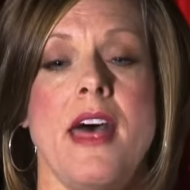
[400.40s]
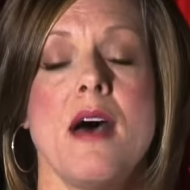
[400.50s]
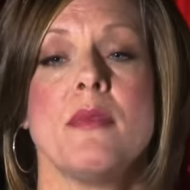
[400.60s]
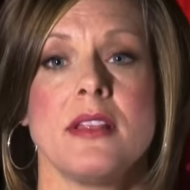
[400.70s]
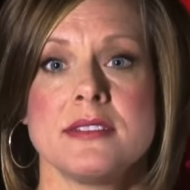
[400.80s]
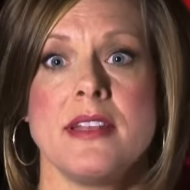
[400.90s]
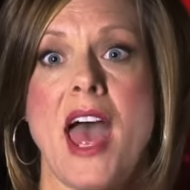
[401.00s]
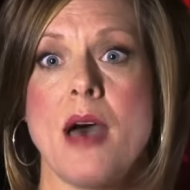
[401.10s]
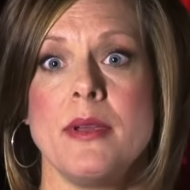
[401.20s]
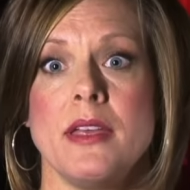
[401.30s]
that Melissa and
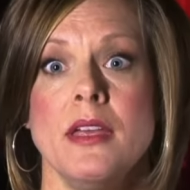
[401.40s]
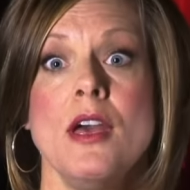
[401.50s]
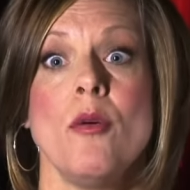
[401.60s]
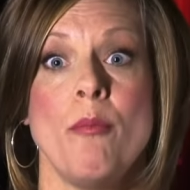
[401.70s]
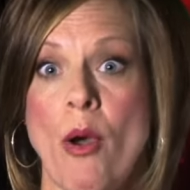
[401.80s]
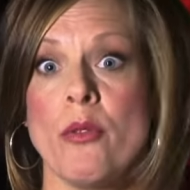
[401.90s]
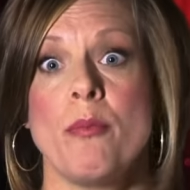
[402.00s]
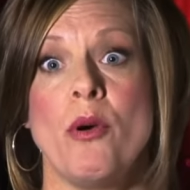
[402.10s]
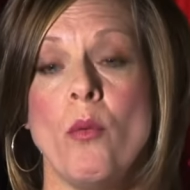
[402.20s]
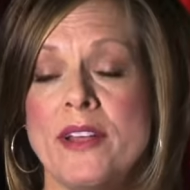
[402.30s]
Abby
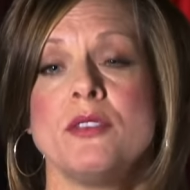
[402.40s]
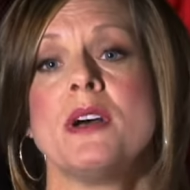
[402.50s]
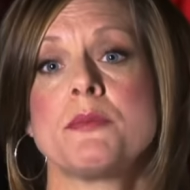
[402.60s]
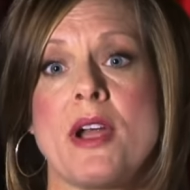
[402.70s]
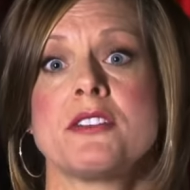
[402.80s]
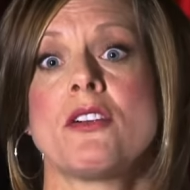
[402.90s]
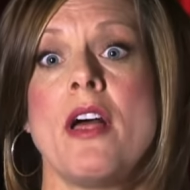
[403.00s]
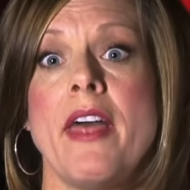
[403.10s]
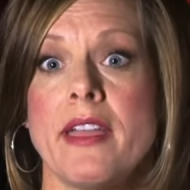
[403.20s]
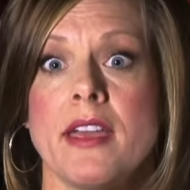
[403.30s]
both put way too much pressure
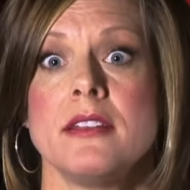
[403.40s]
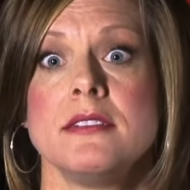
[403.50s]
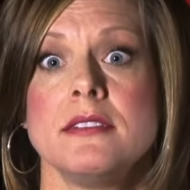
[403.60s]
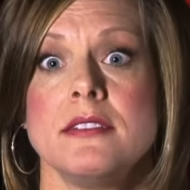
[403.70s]
on that kid.